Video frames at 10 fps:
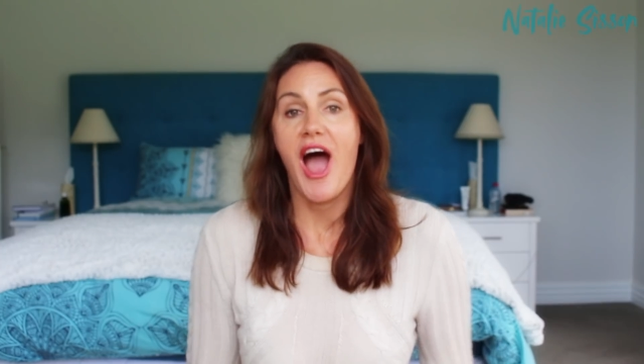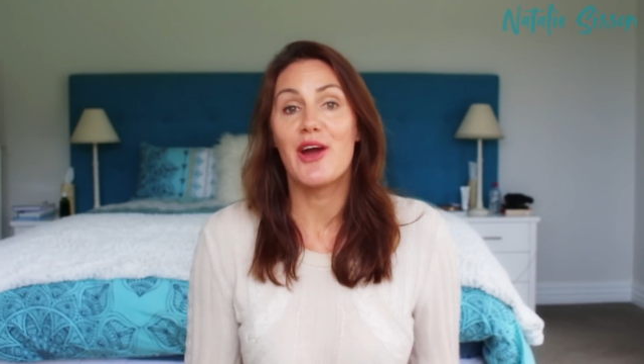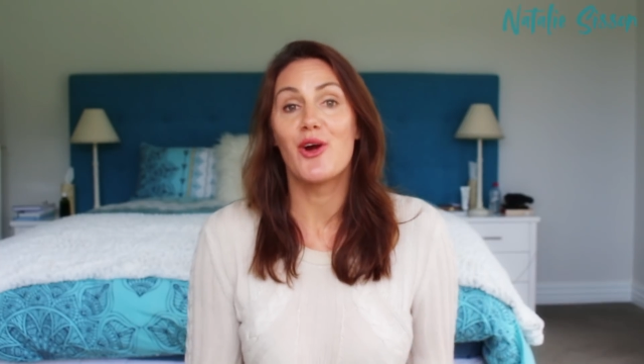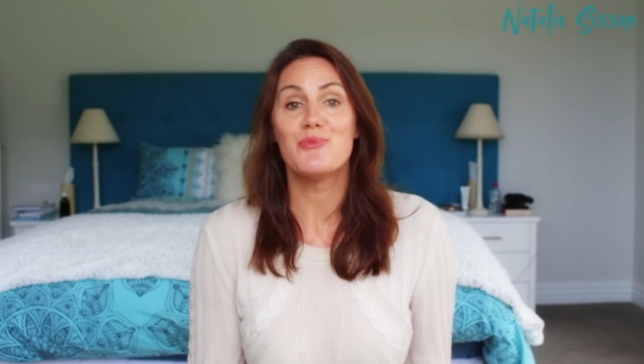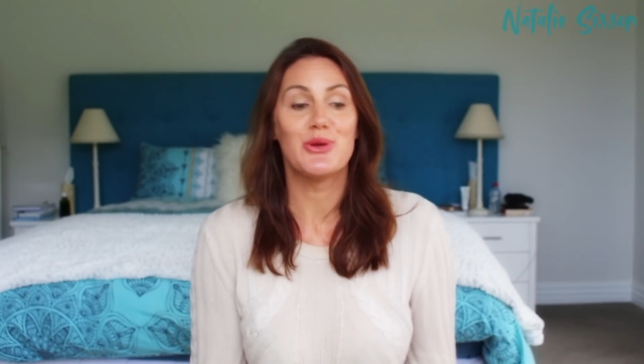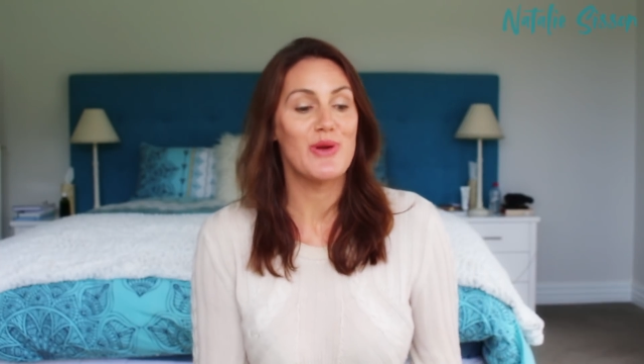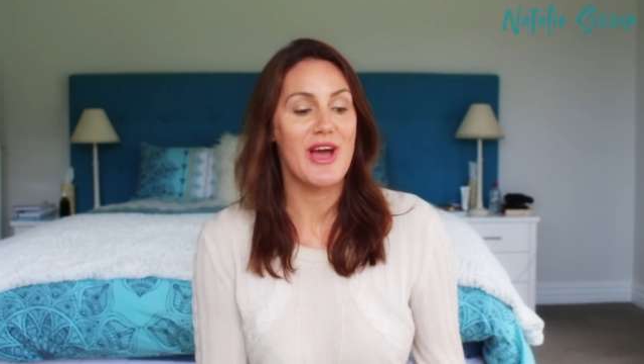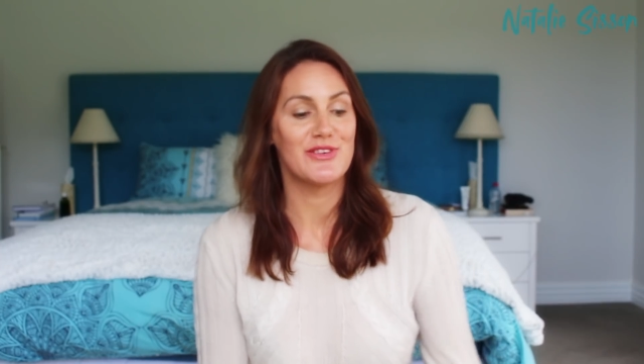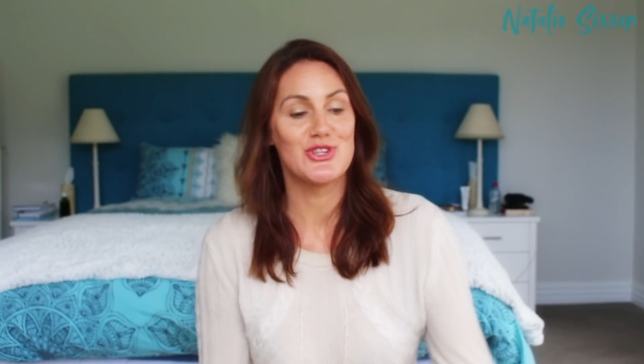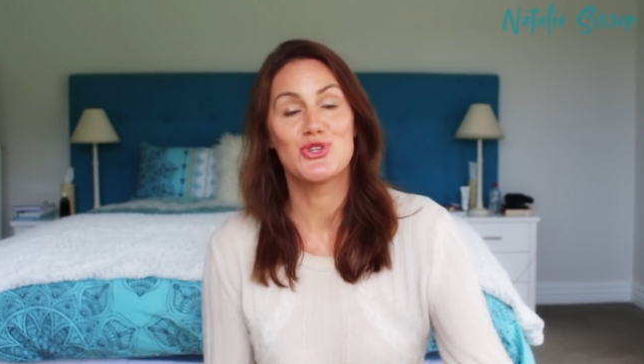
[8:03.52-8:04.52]
I hope you
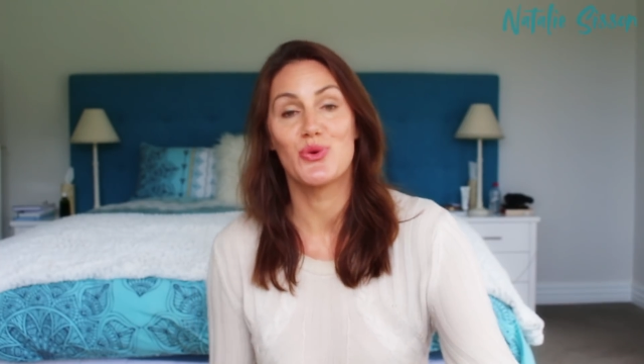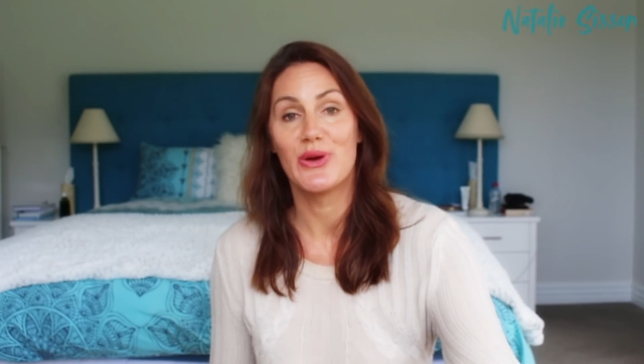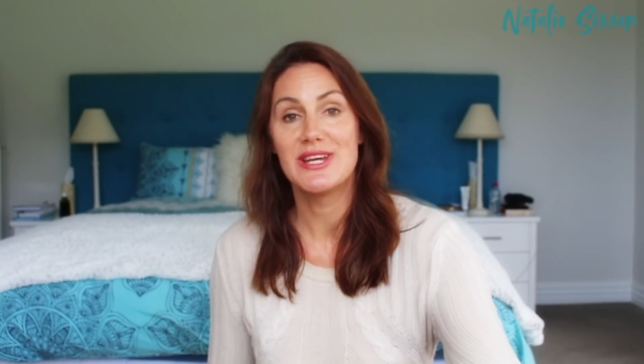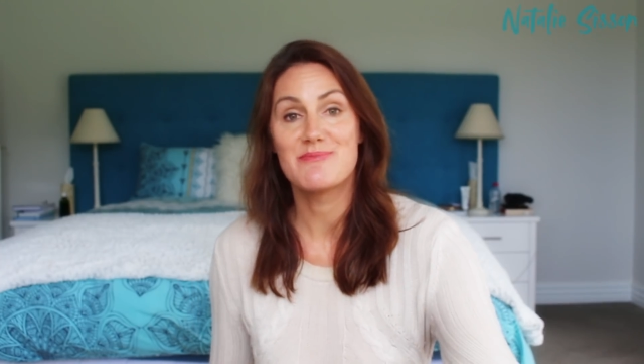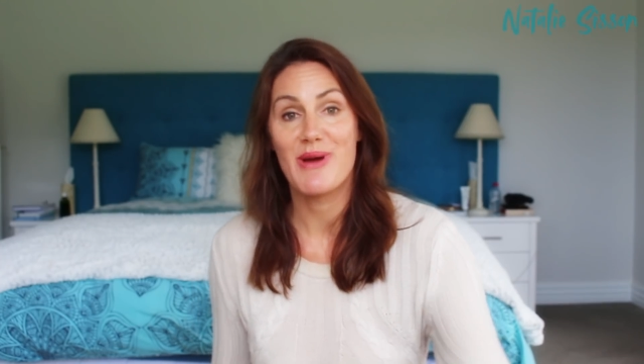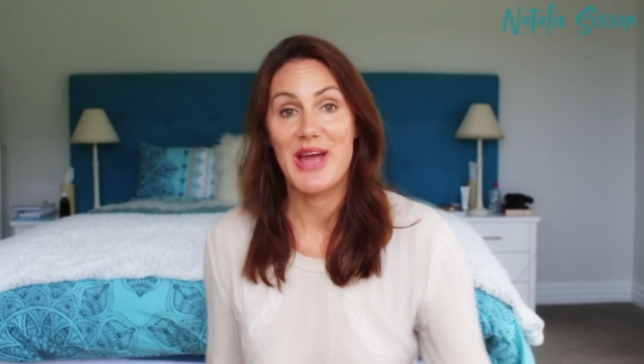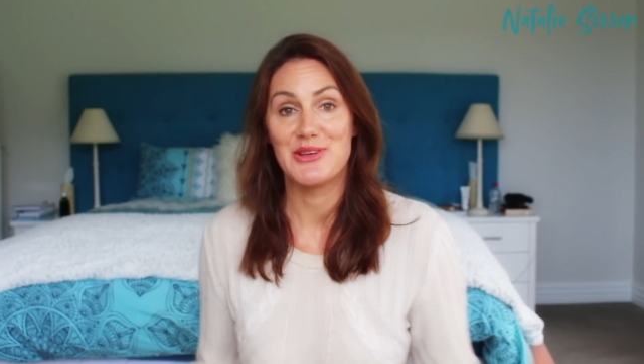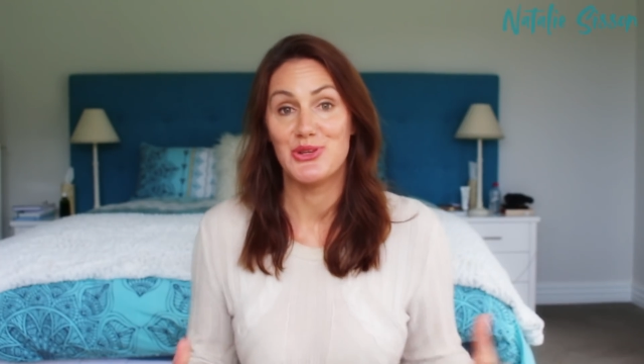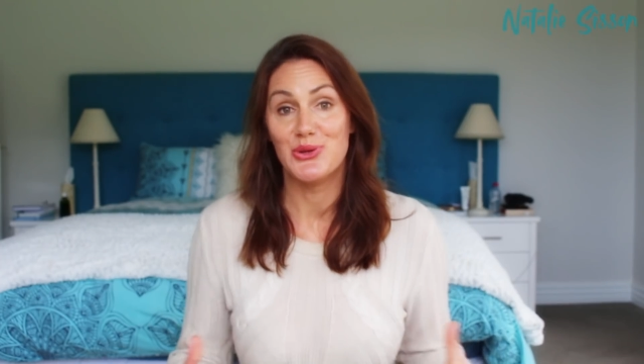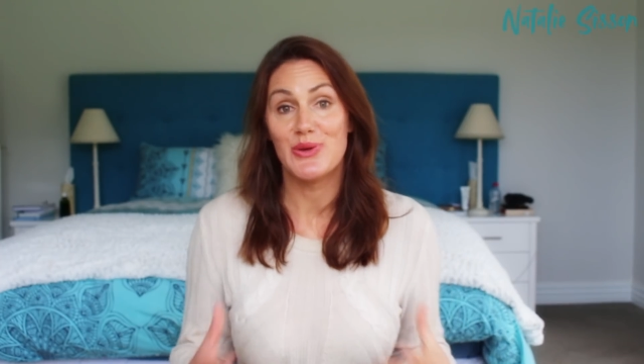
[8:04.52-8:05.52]
have enjoyed my
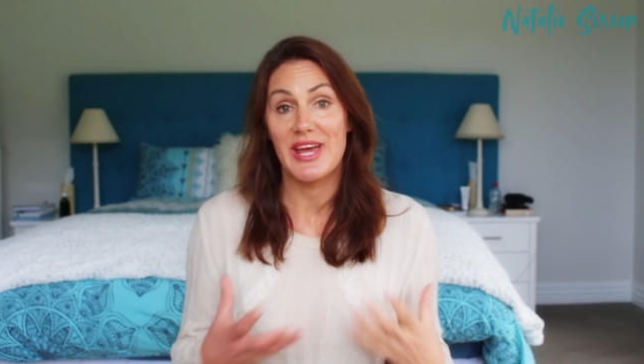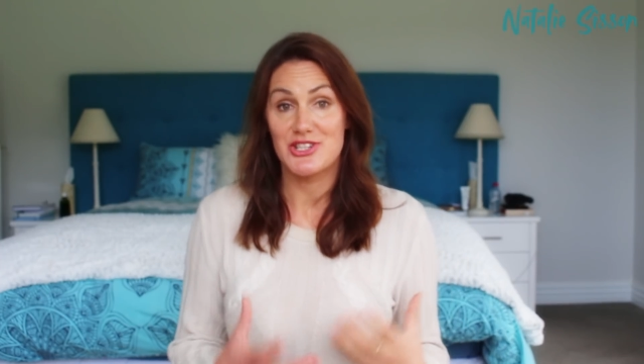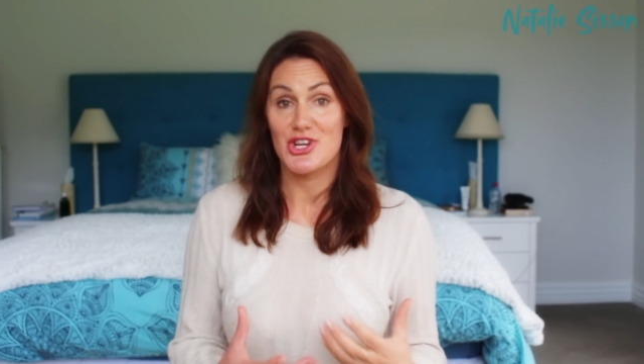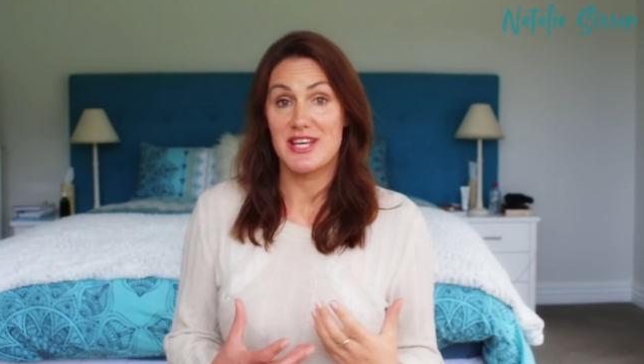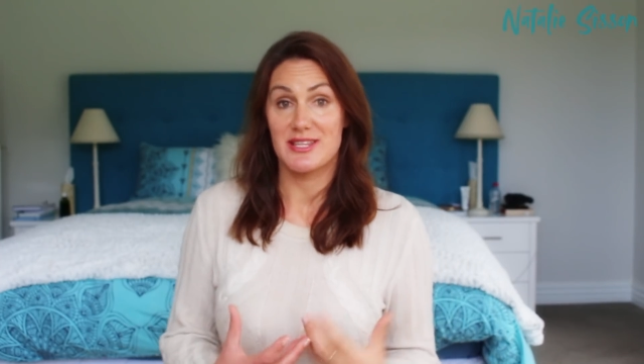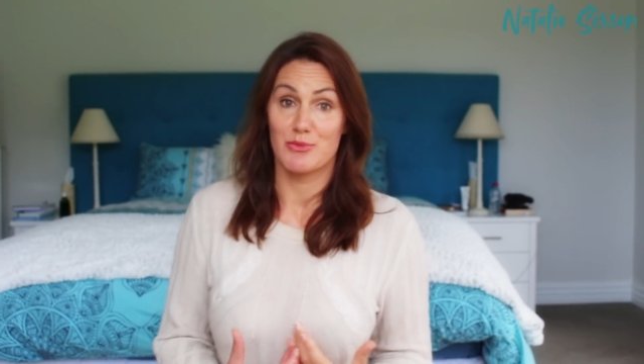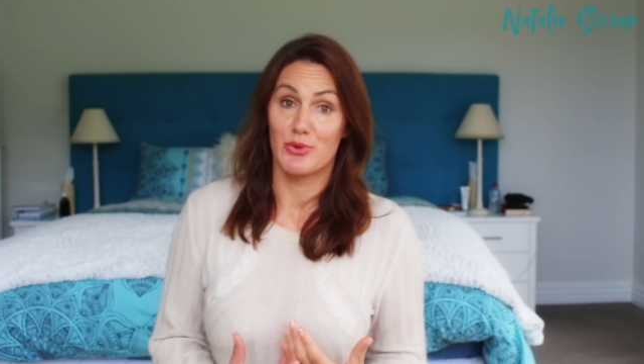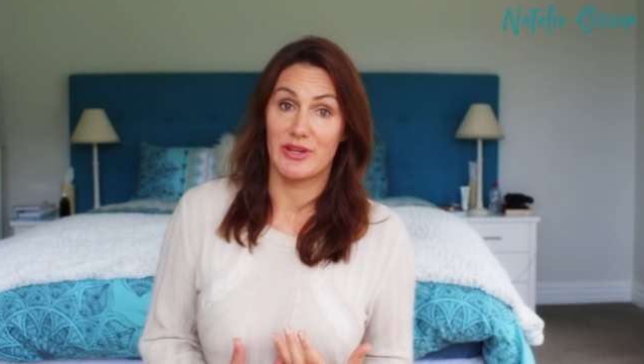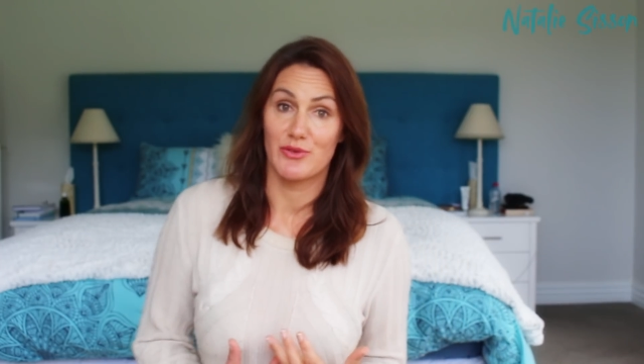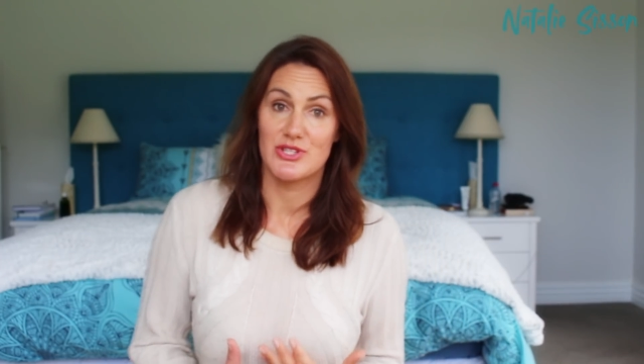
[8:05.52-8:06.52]
new energizing
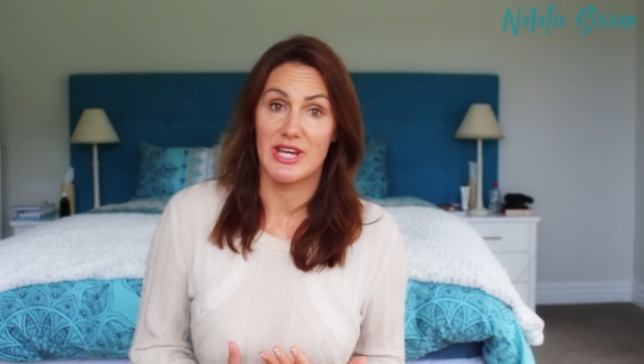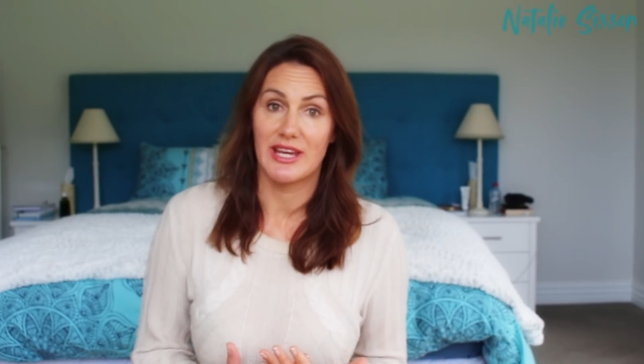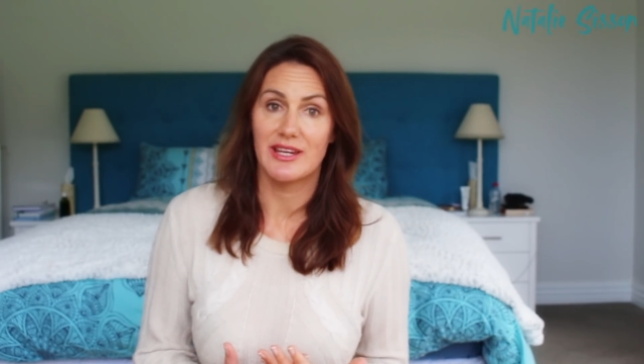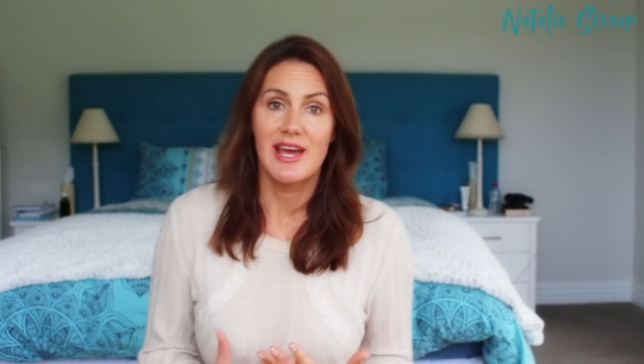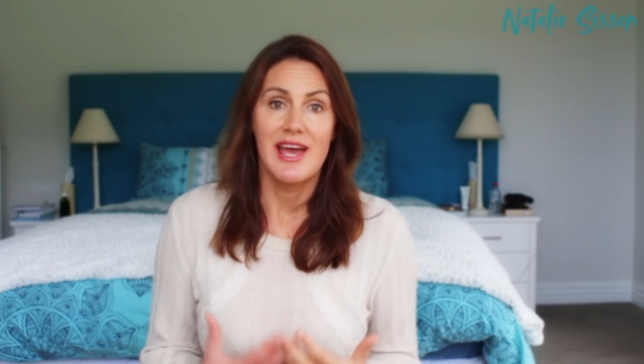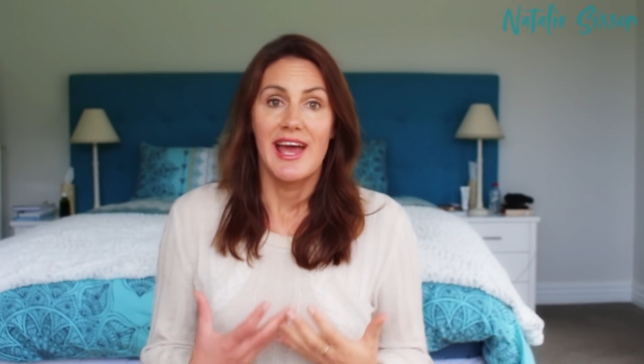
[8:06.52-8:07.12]
morning routine.